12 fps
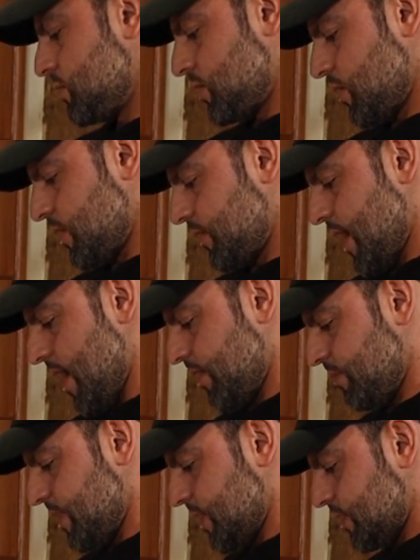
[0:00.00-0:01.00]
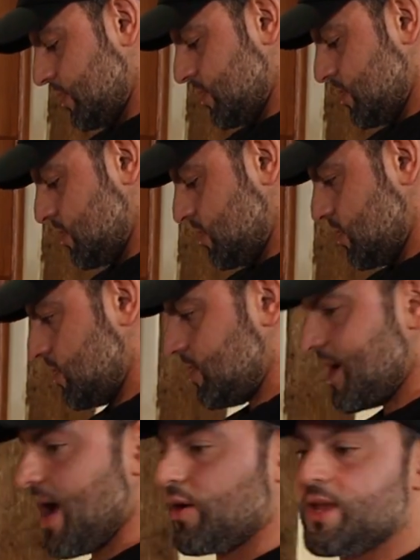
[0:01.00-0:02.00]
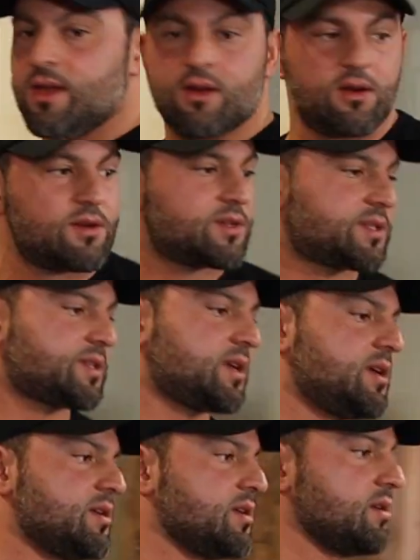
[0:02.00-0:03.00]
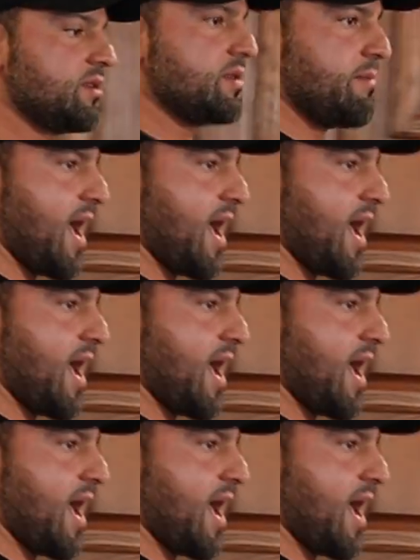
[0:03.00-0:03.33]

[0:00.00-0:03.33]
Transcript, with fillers: Turn it down a bit. Now here's the